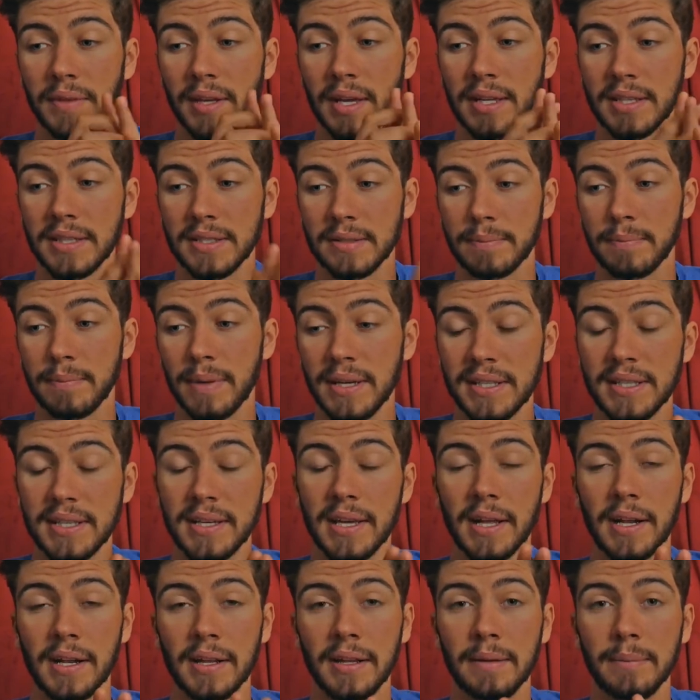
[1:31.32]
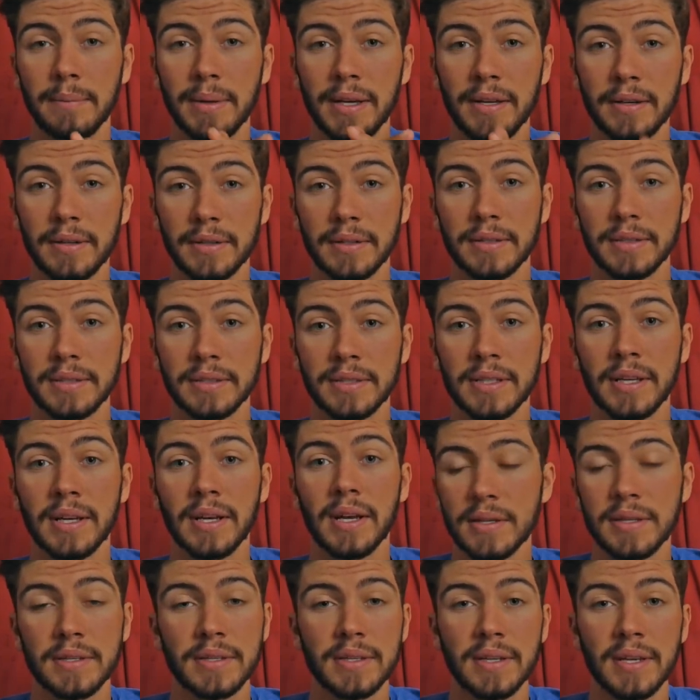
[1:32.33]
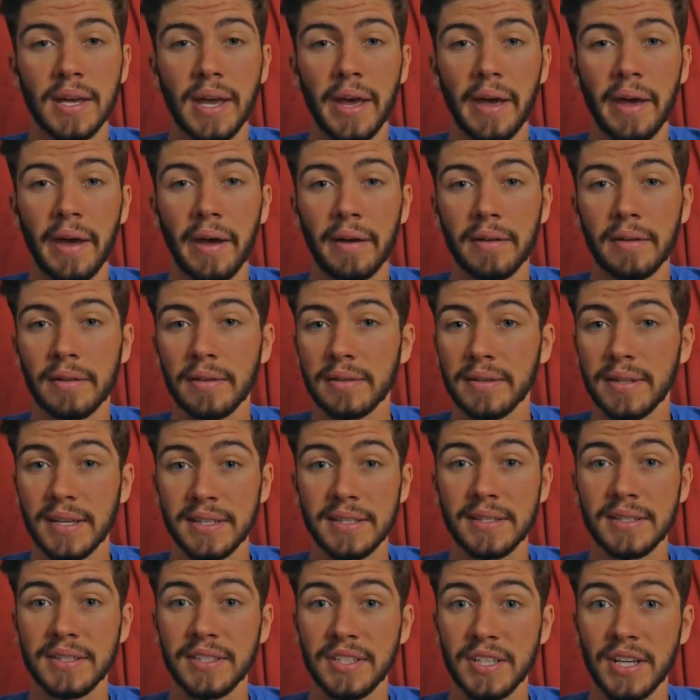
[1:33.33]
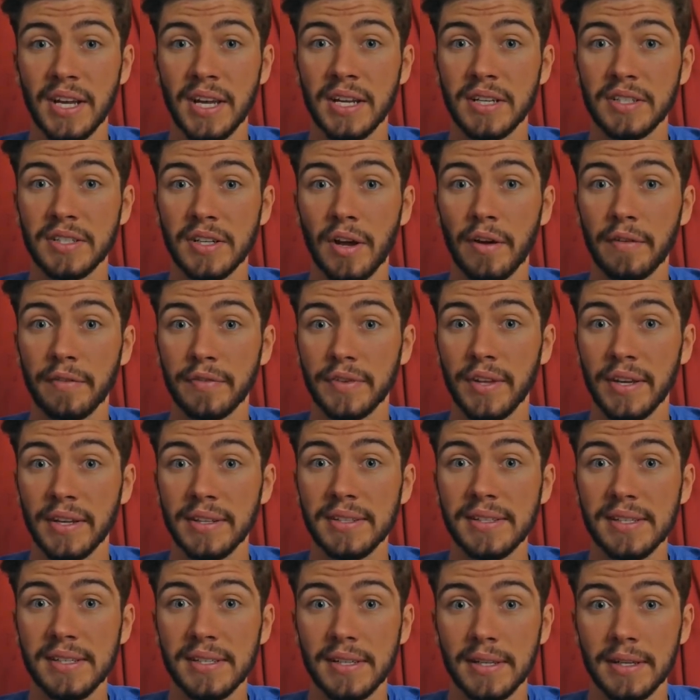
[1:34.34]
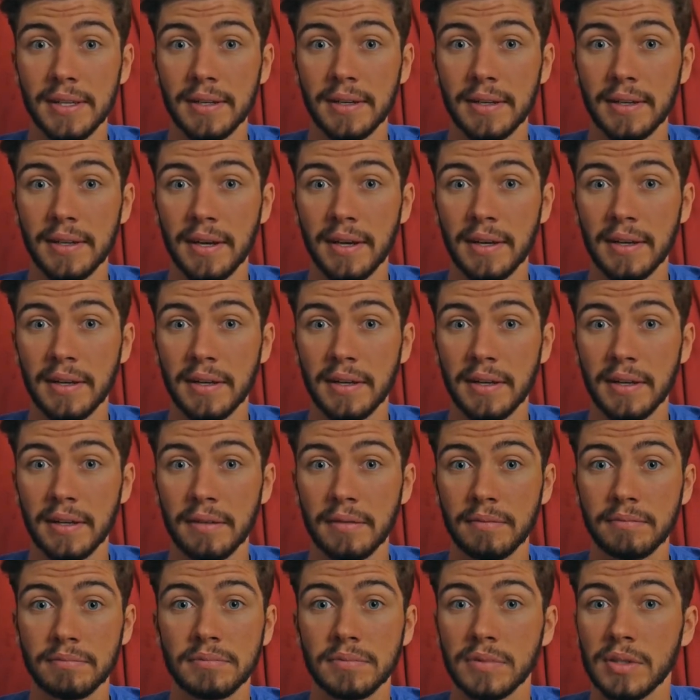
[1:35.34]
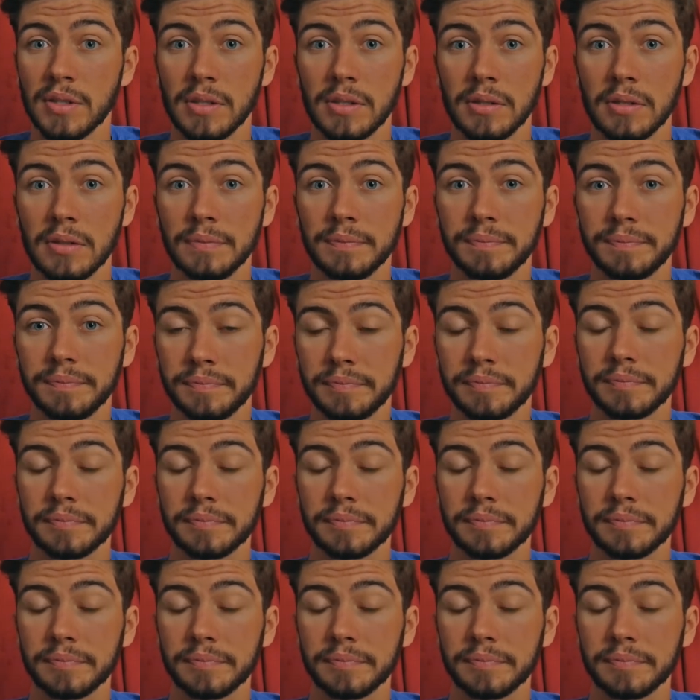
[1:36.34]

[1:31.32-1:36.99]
it's basically because the air doesn't change of density. So